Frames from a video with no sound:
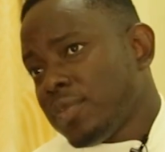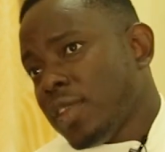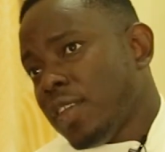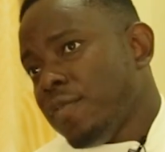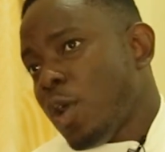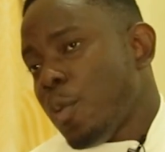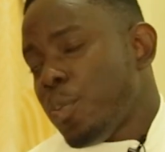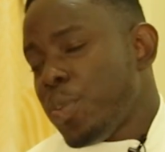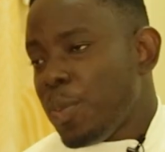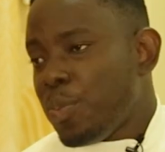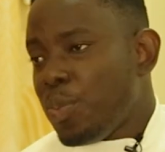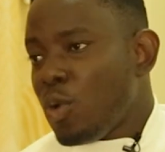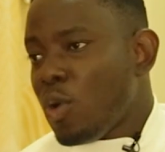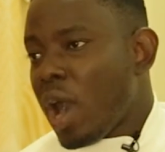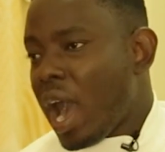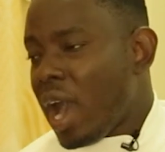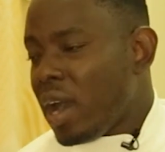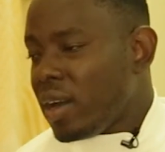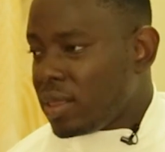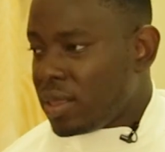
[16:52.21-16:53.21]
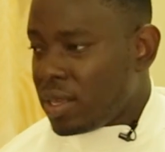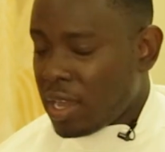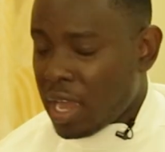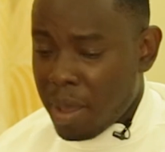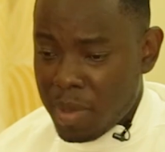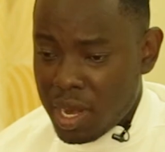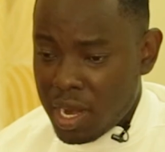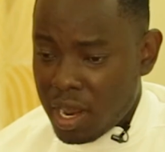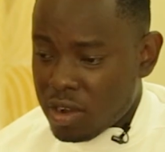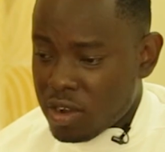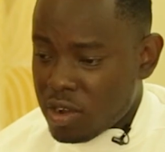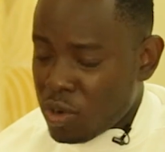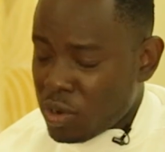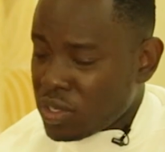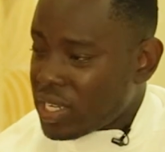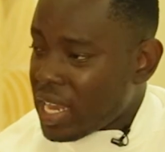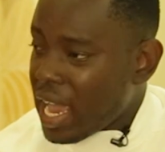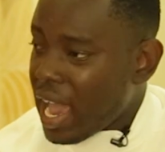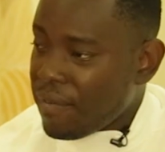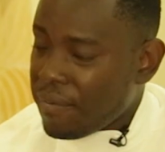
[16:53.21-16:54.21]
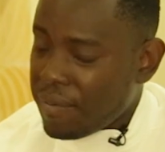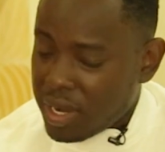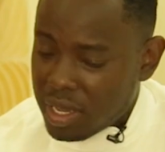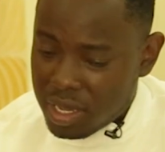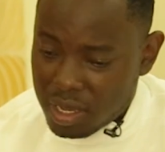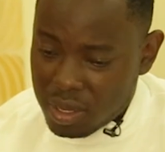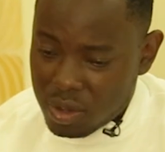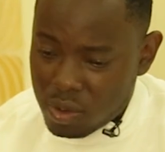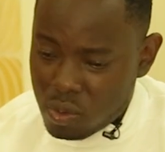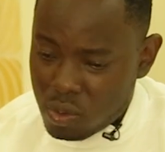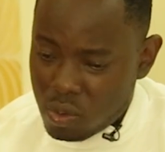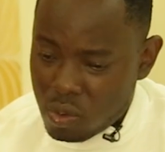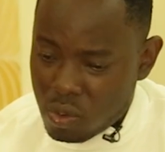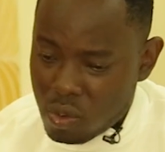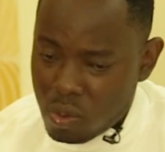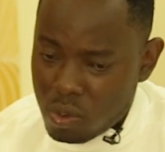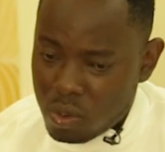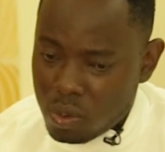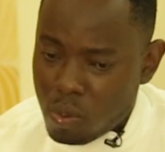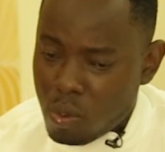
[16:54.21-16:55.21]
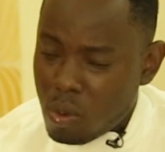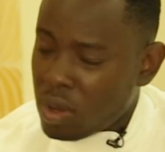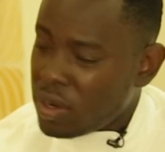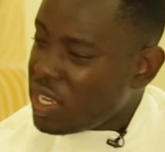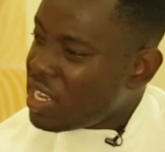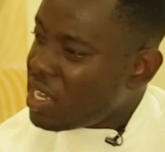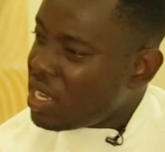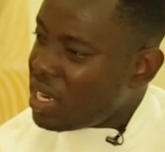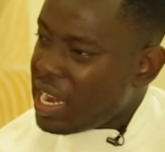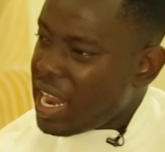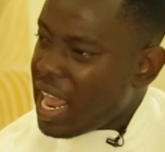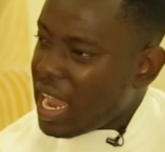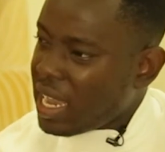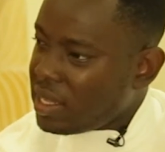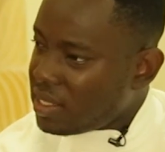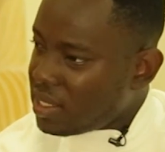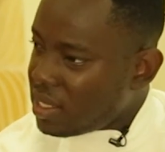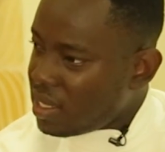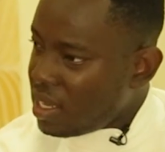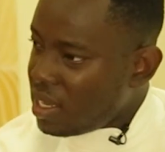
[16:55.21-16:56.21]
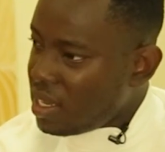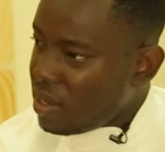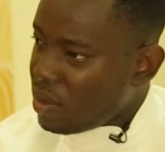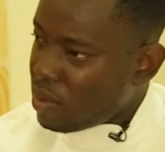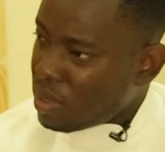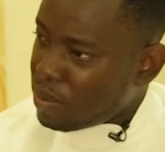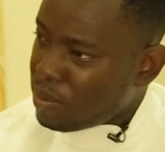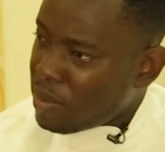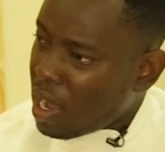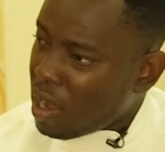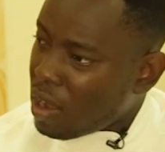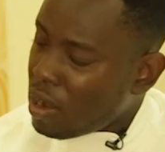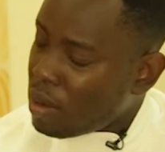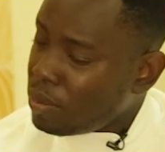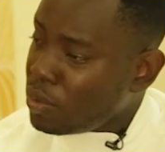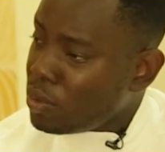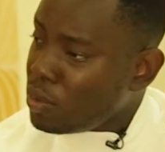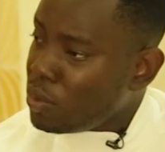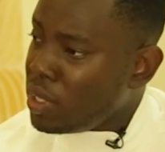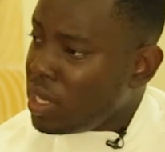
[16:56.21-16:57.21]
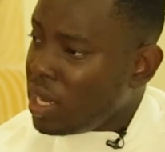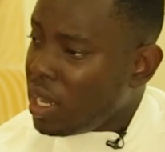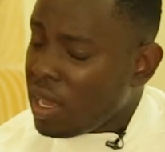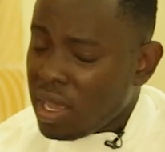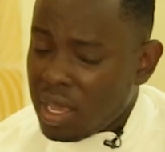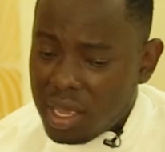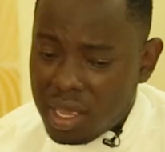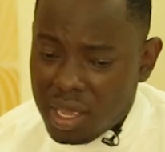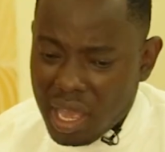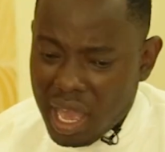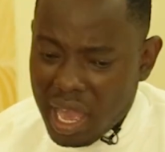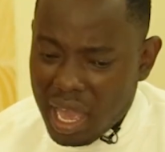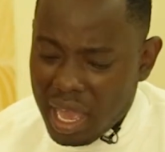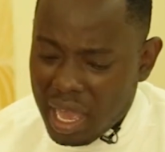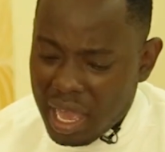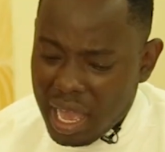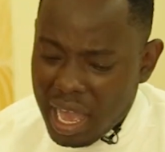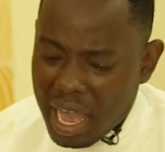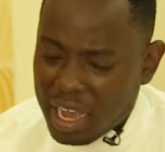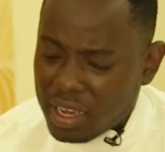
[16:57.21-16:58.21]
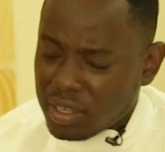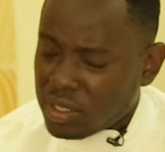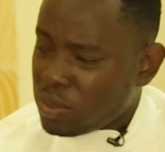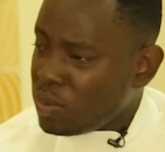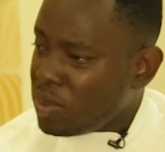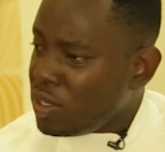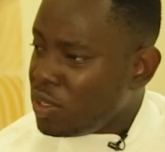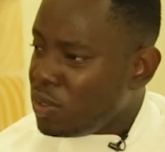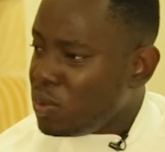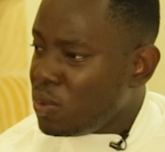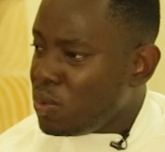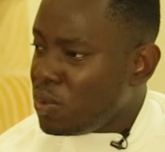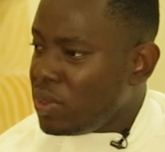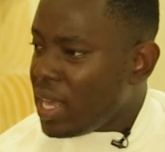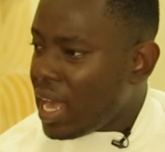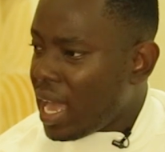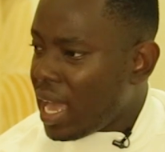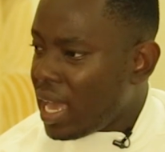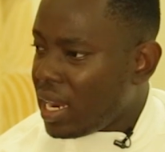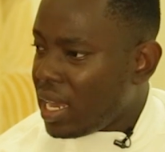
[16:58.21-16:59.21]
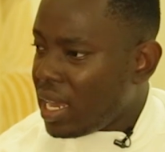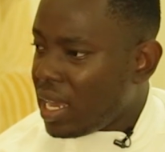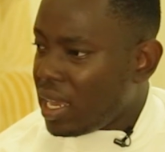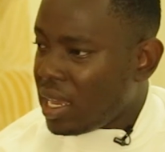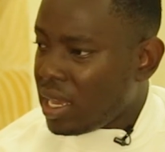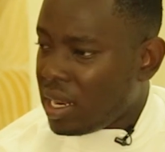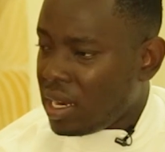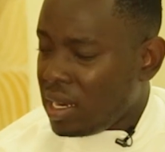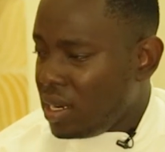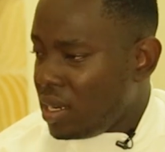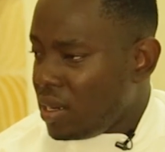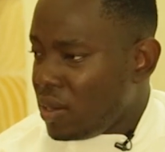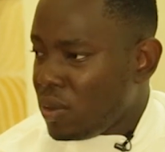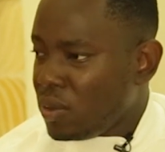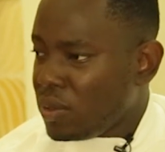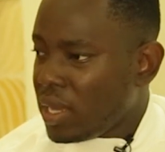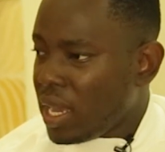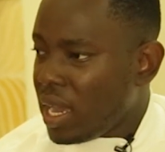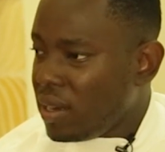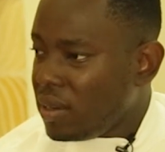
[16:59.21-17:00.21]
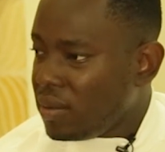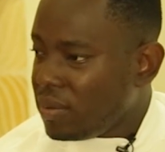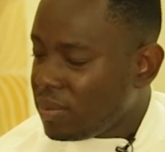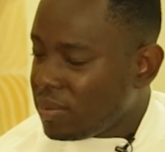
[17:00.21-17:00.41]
For people out there, I mean, across Africa who would want to connect with Malcolm Nuna, how do we do that and all that?